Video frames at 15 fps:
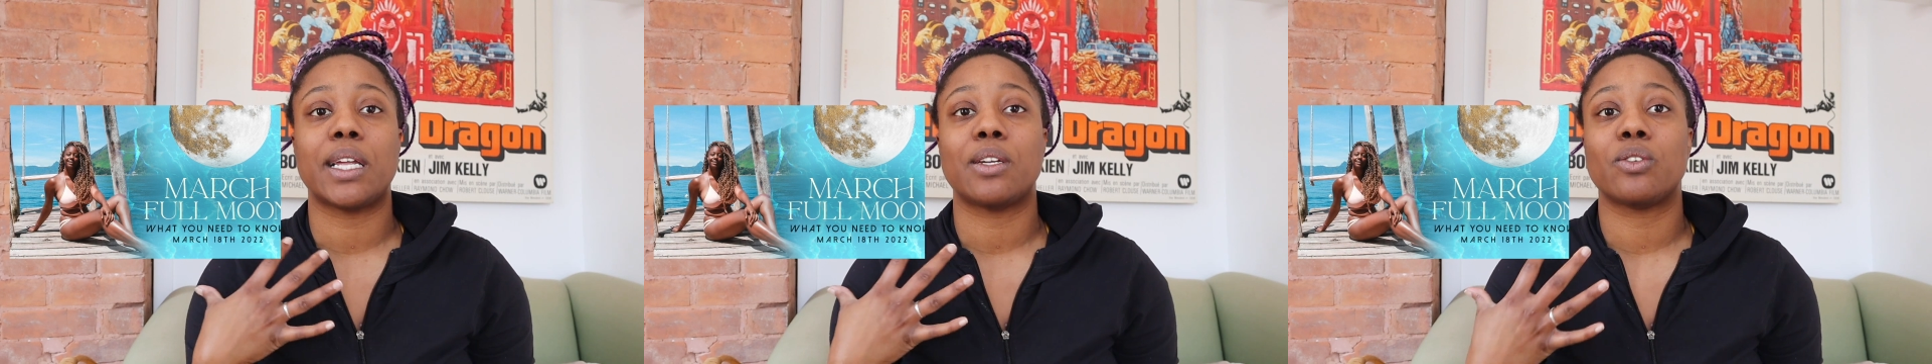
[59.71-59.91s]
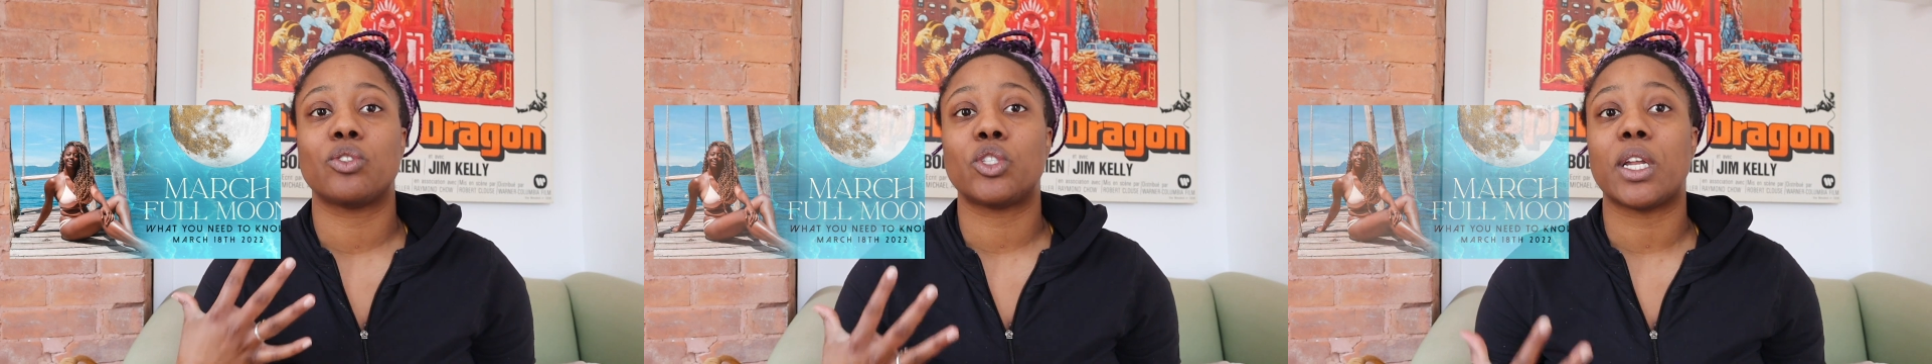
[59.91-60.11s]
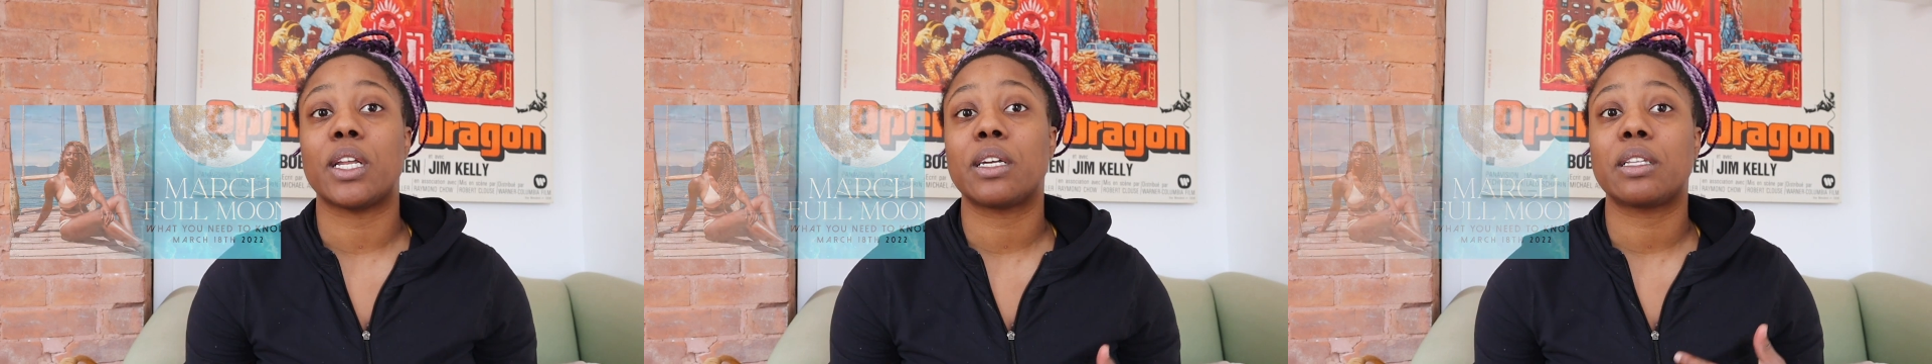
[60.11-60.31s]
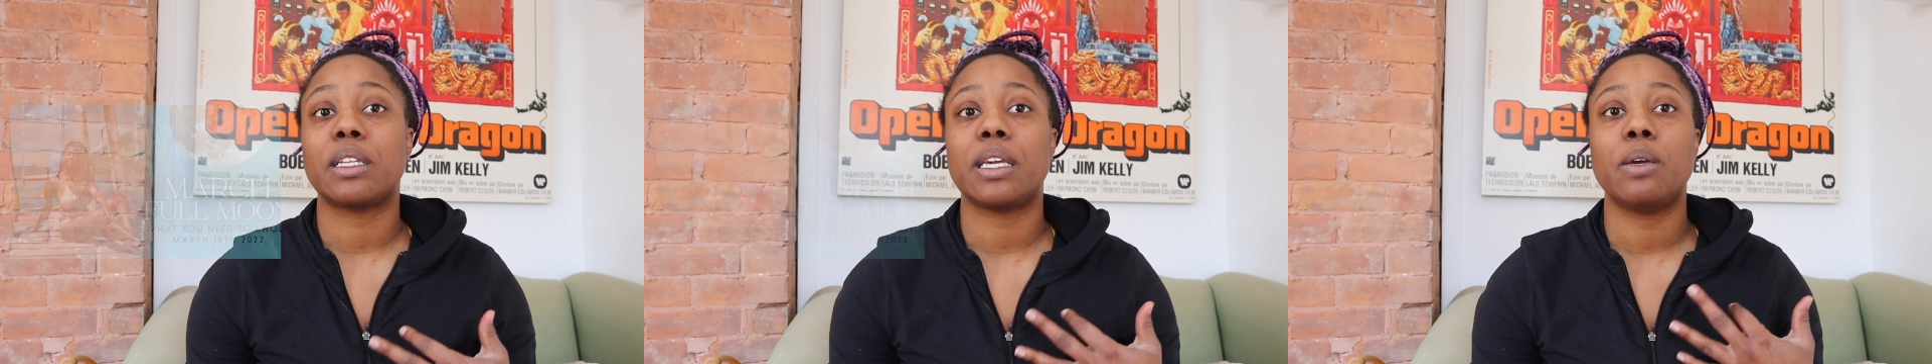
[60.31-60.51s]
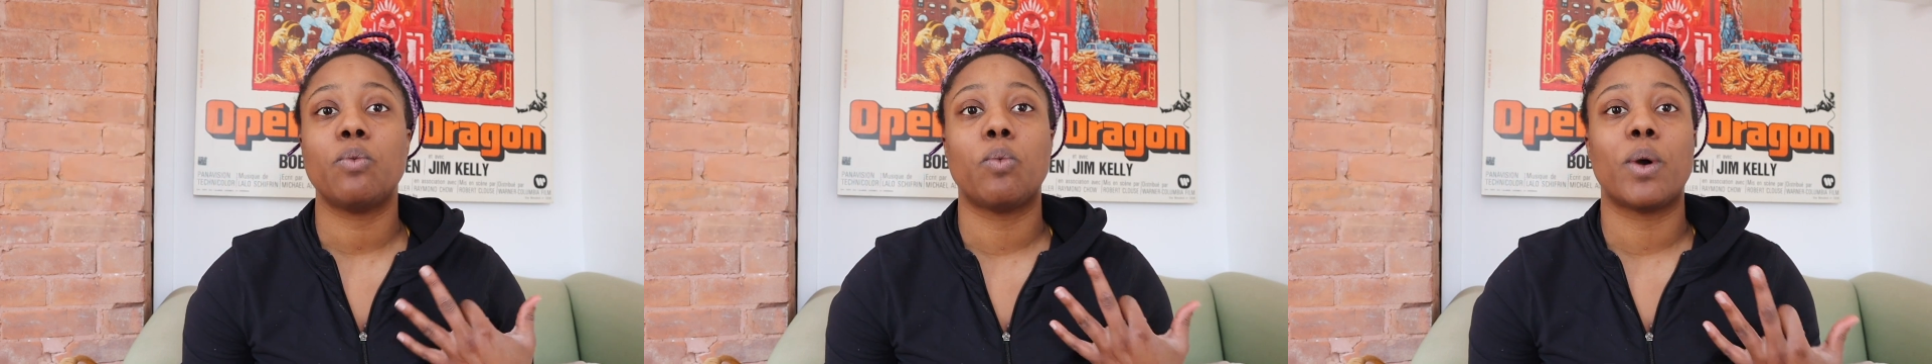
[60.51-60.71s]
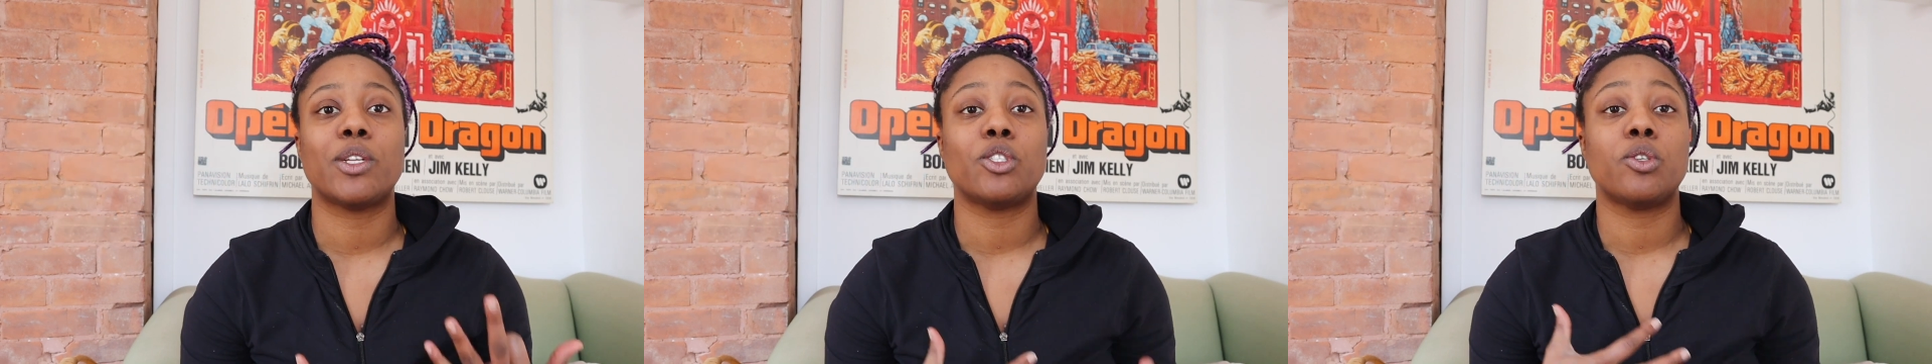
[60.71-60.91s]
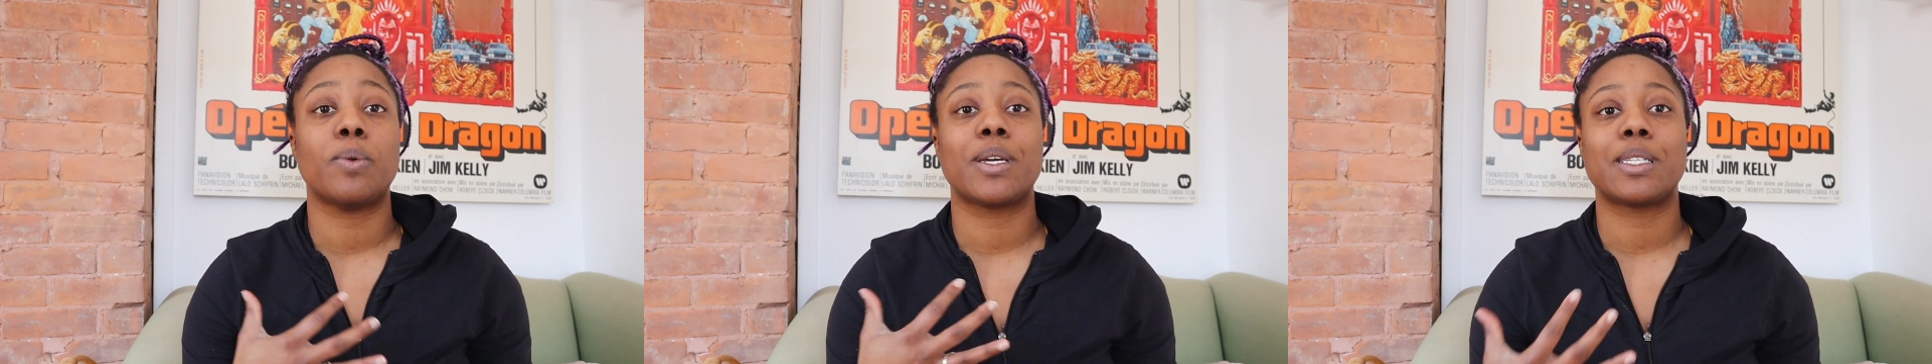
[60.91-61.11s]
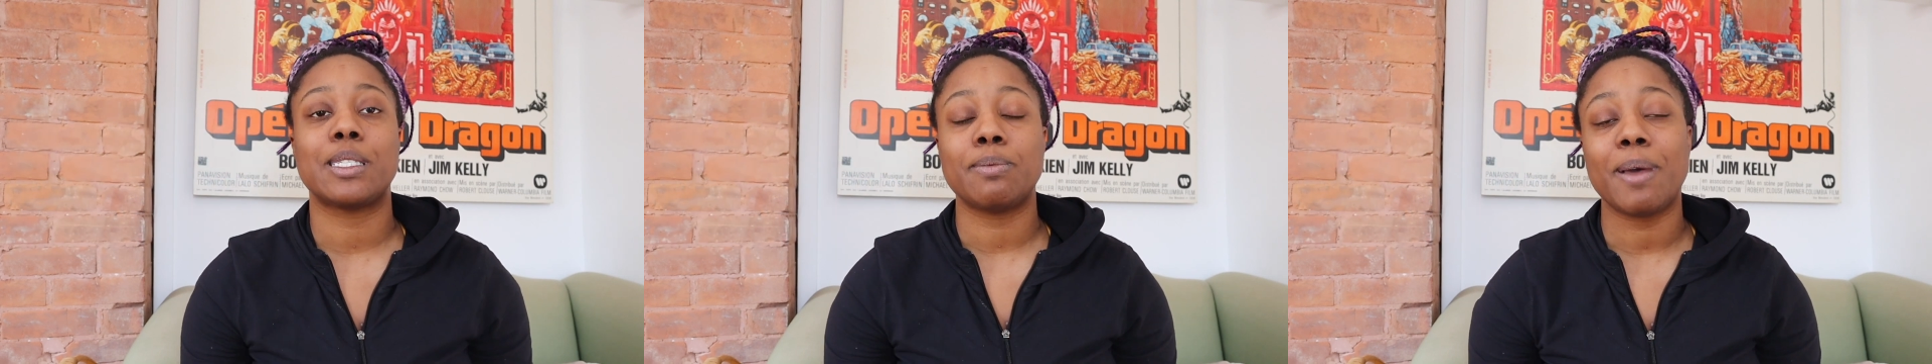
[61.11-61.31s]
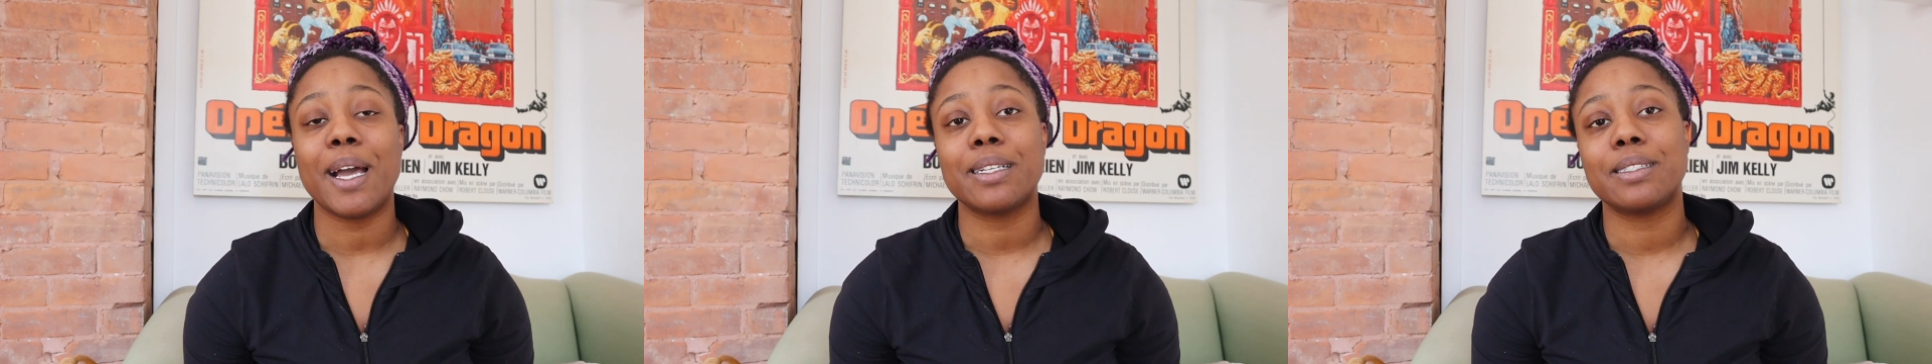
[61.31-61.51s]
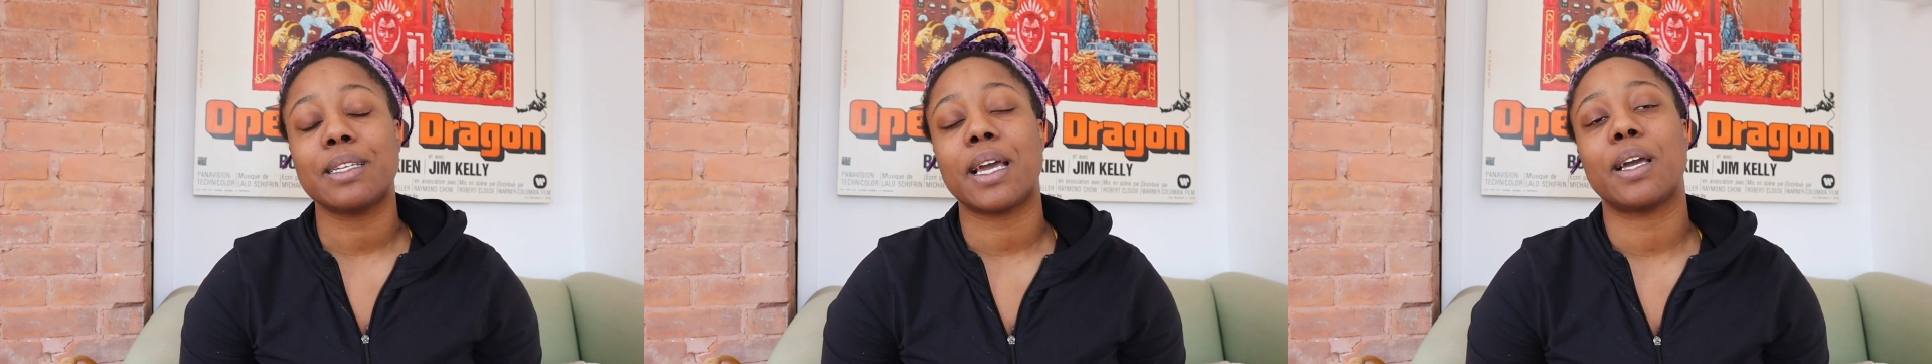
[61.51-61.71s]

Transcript: energetically what to expect.